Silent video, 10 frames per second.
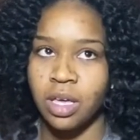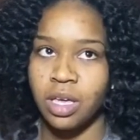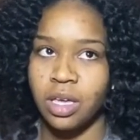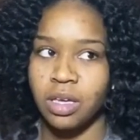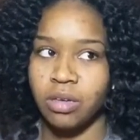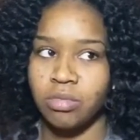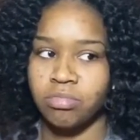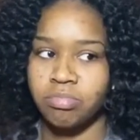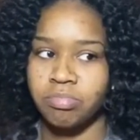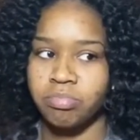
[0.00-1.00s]
And
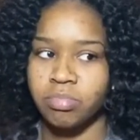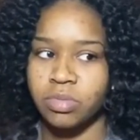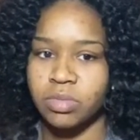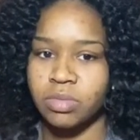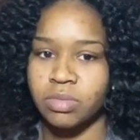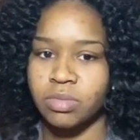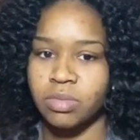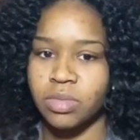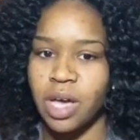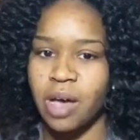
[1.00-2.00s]

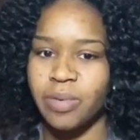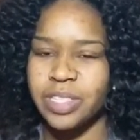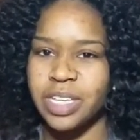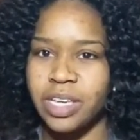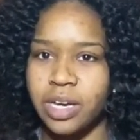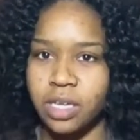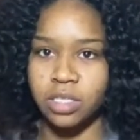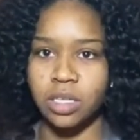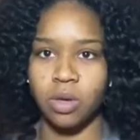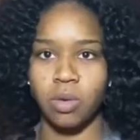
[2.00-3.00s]
I was the youngest,
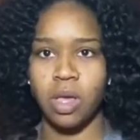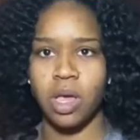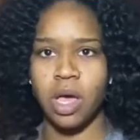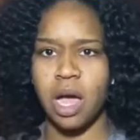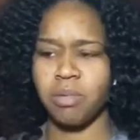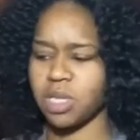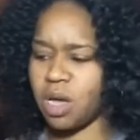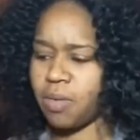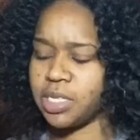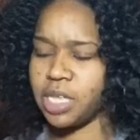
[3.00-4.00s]
so I was
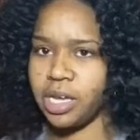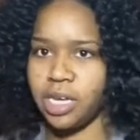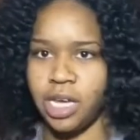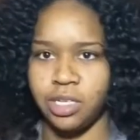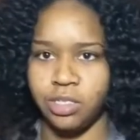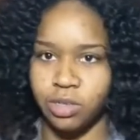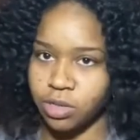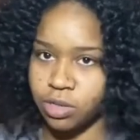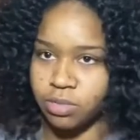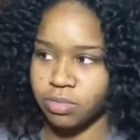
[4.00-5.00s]
always like daddy's
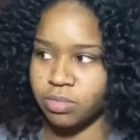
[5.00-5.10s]
girl,